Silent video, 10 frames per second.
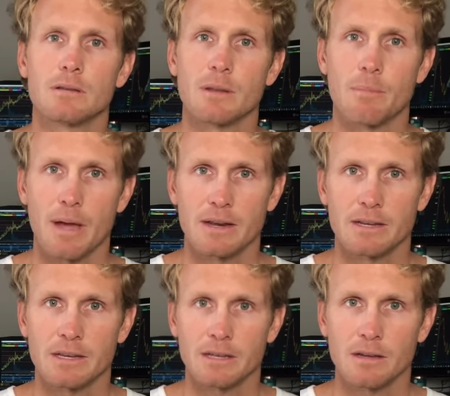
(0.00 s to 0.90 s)

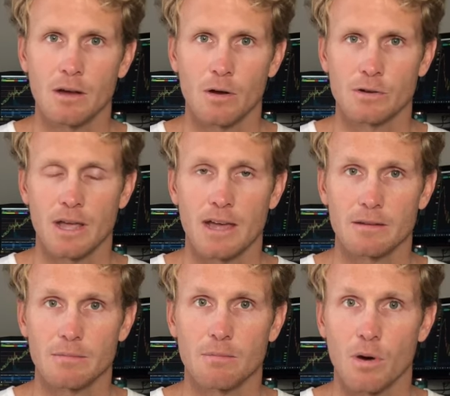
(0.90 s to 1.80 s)
depending on
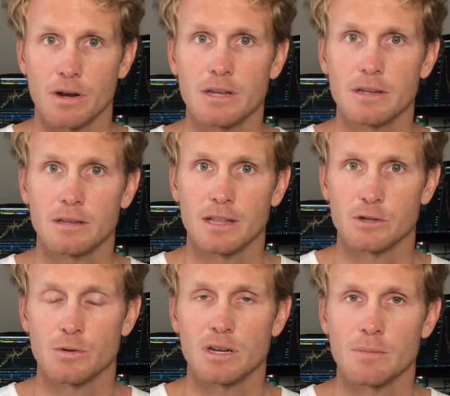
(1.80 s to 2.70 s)
that money
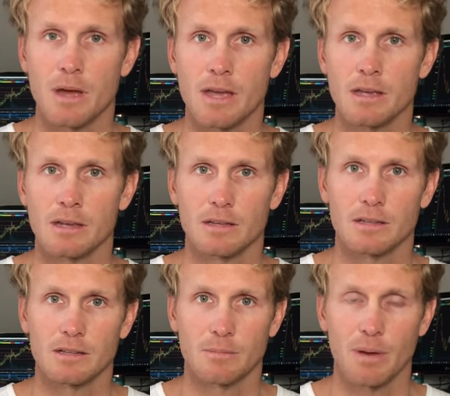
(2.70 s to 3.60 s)
that you need to make
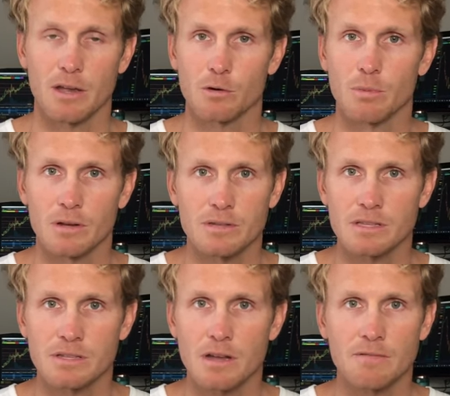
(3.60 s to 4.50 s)
to pay your bills
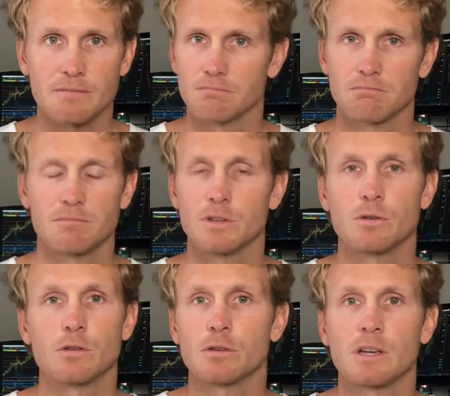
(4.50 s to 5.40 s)
and stuff,
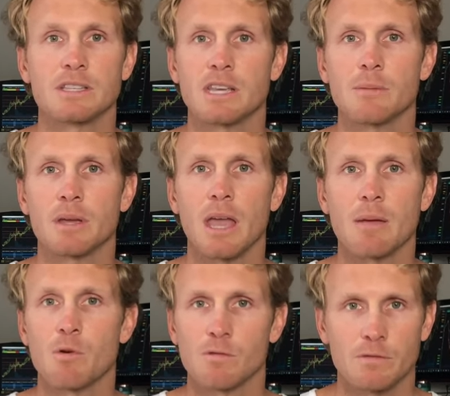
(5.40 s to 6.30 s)
you're, it's going to be
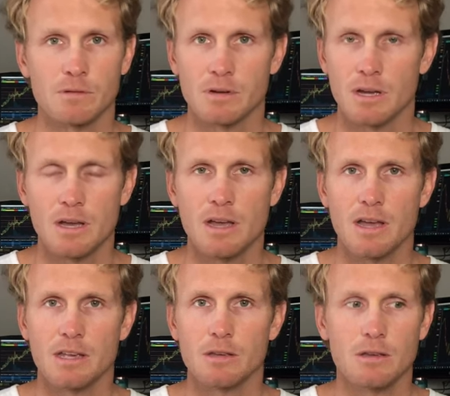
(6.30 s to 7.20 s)
game over.
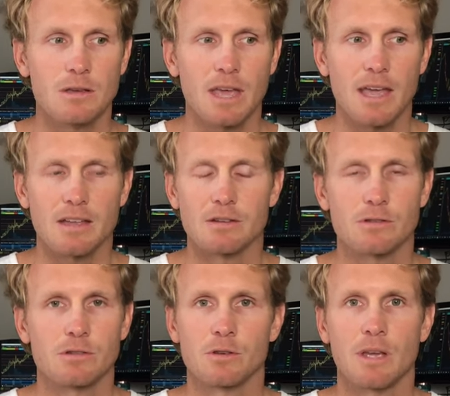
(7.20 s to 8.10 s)
You, you
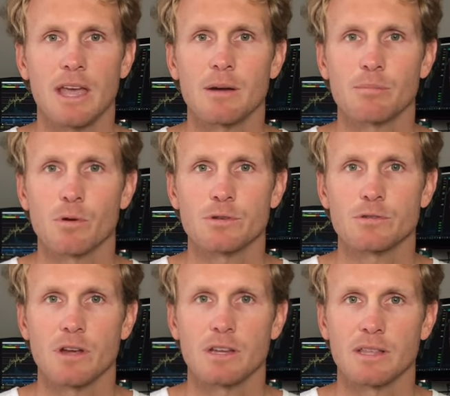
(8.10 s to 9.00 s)
can't you can't approach
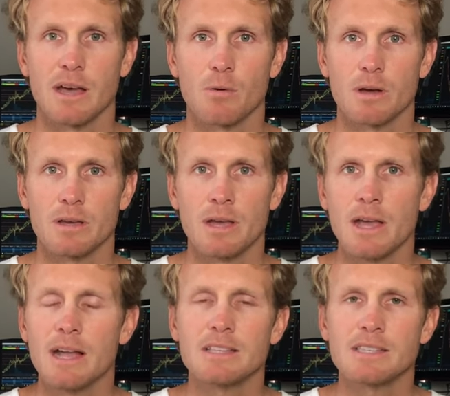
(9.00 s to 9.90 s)
trading that way.
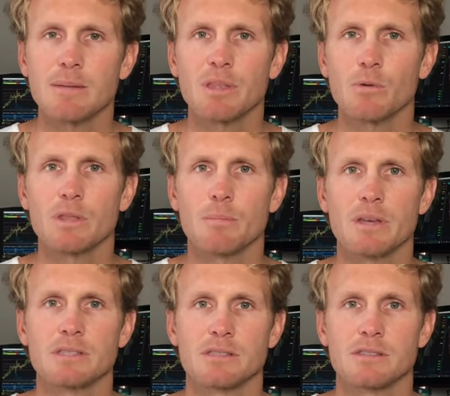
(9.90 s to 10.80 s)
It's the same thing with a
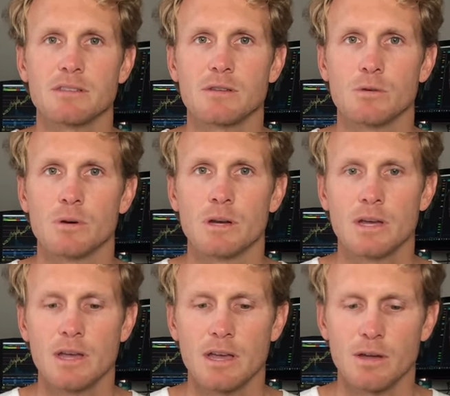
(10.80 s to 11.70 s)
business too.
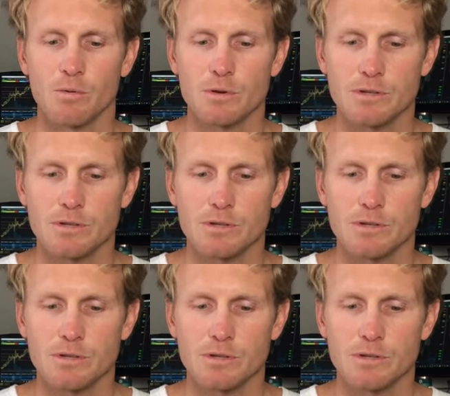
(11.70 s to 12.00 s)
when you